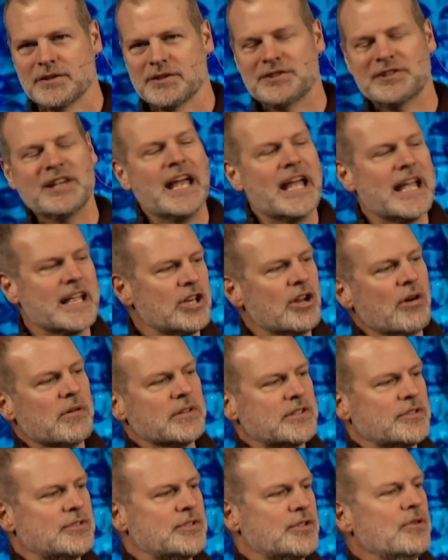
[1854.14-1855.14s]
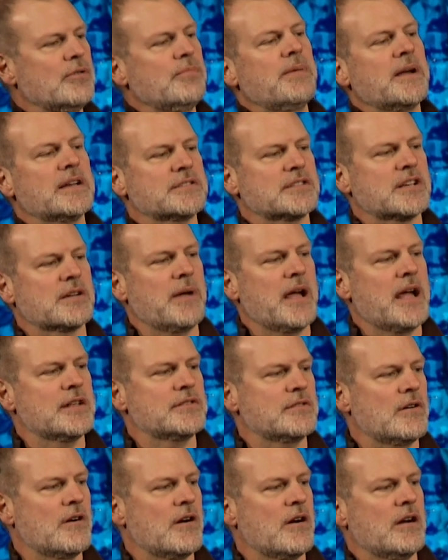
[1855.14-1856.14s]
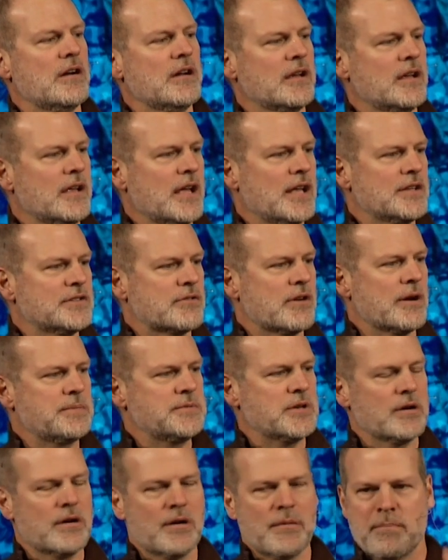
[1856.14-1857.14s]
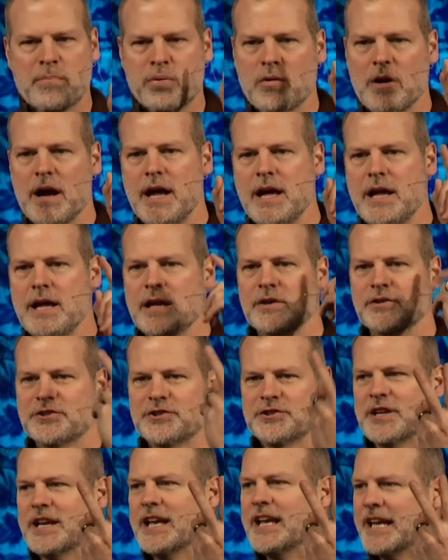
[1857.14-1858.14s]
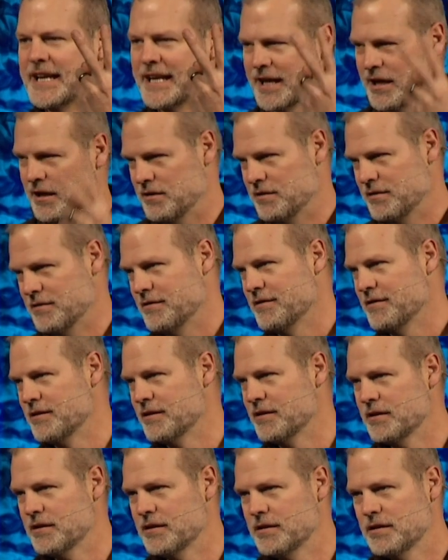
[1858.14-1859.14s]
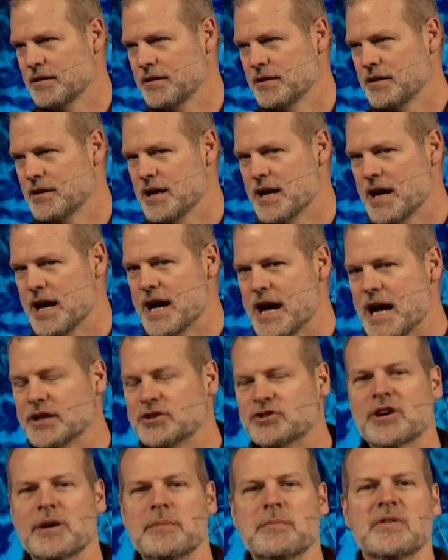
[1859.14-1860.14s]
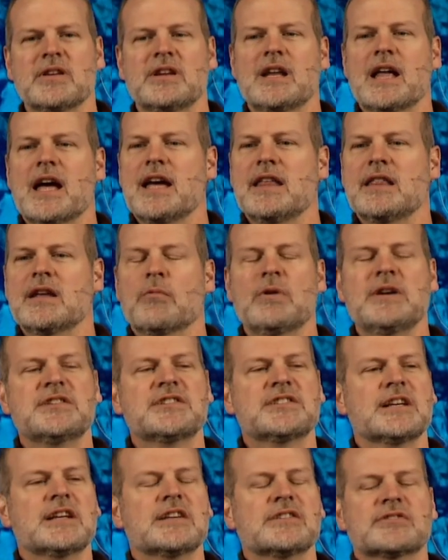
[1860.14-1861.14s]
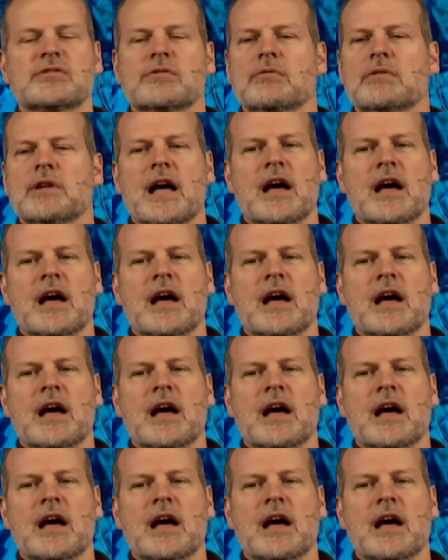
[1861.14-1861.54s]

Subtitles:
Sing. You know what the two biggest commands are in Scripture? Pray, sing. I dream of the day that we sing so